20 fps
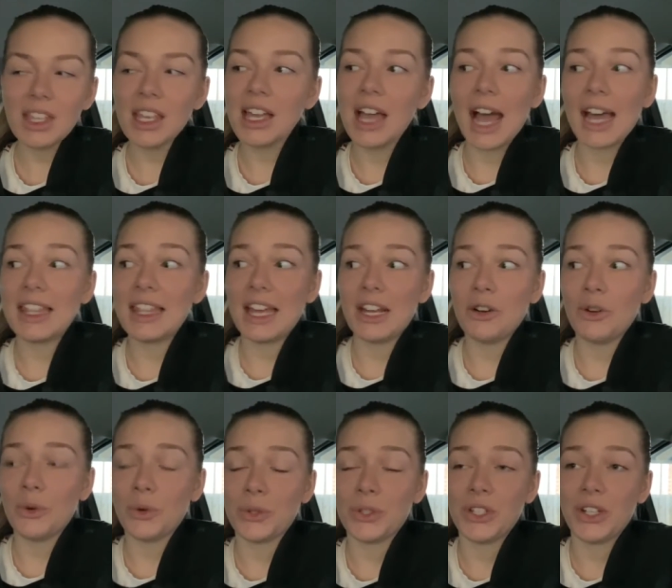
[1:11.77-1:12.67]
I then
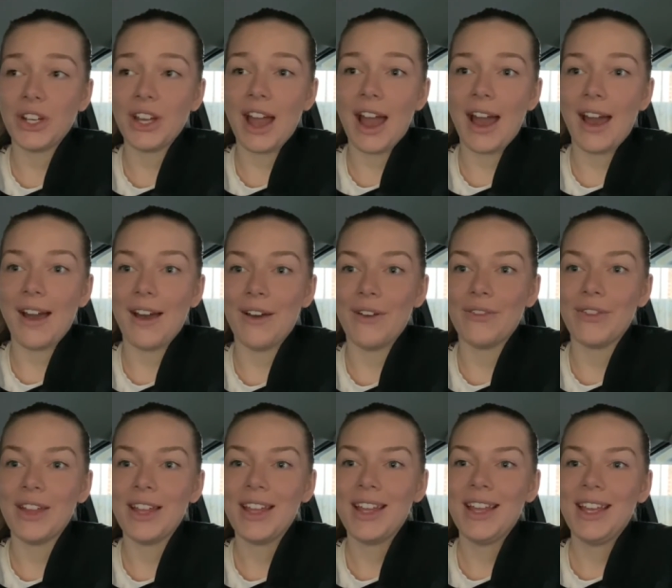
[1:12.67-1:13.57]
also have
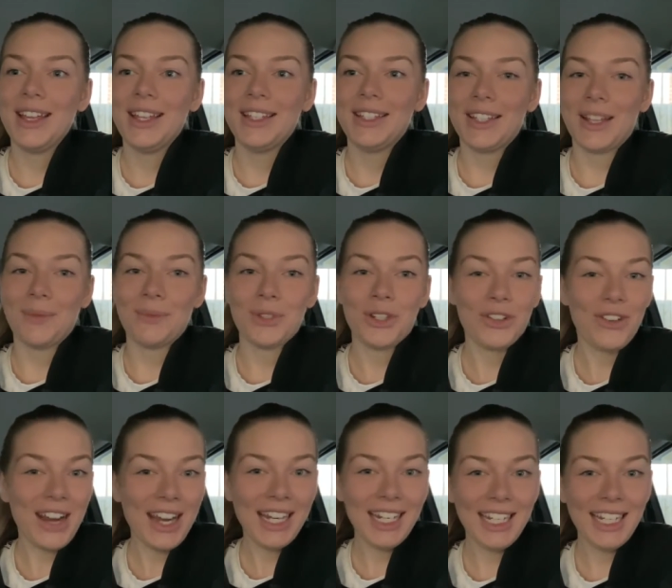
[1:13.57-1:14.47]
some
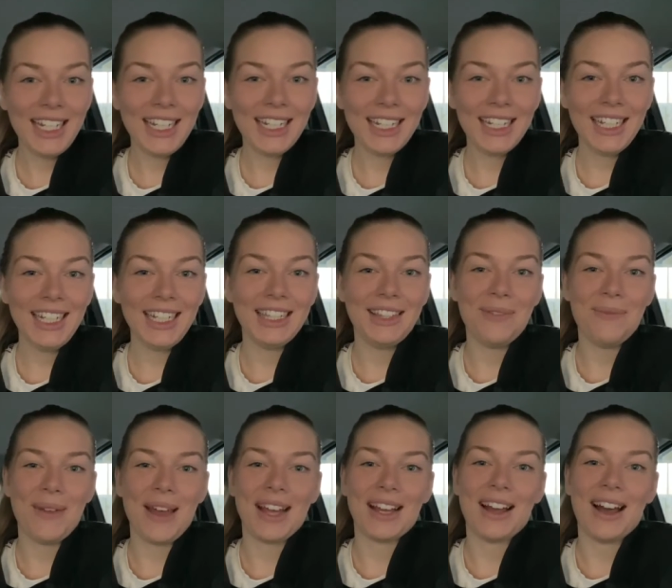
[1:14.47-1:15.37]
trading in the
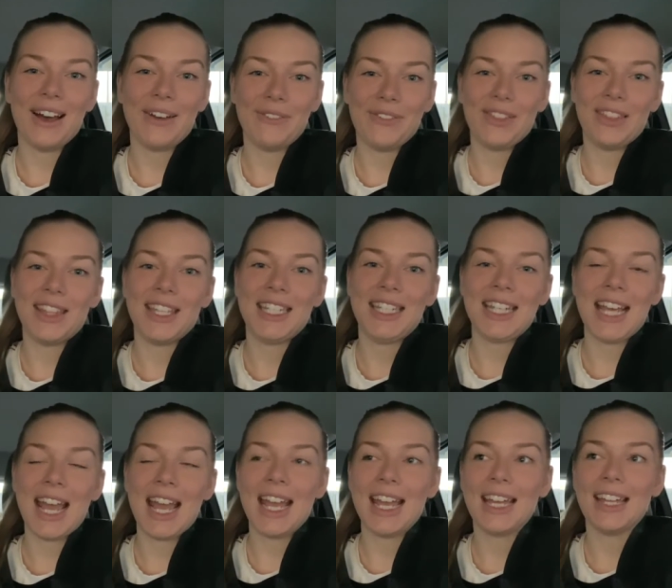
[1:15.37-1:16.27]
back half of the
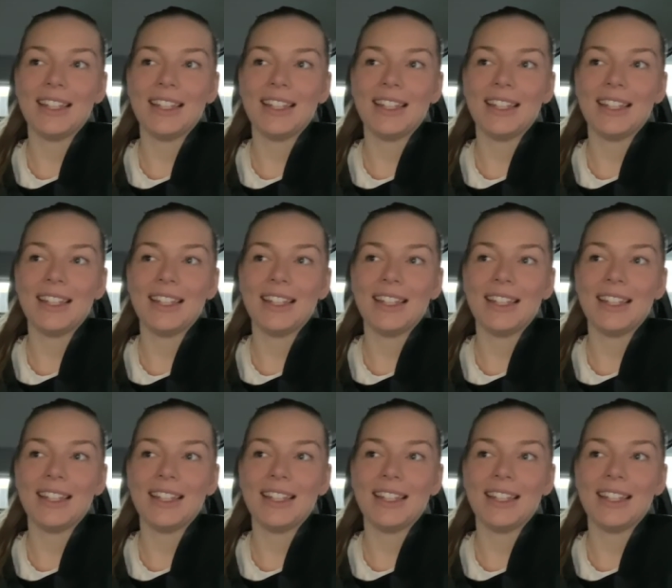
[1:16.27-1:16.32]
day.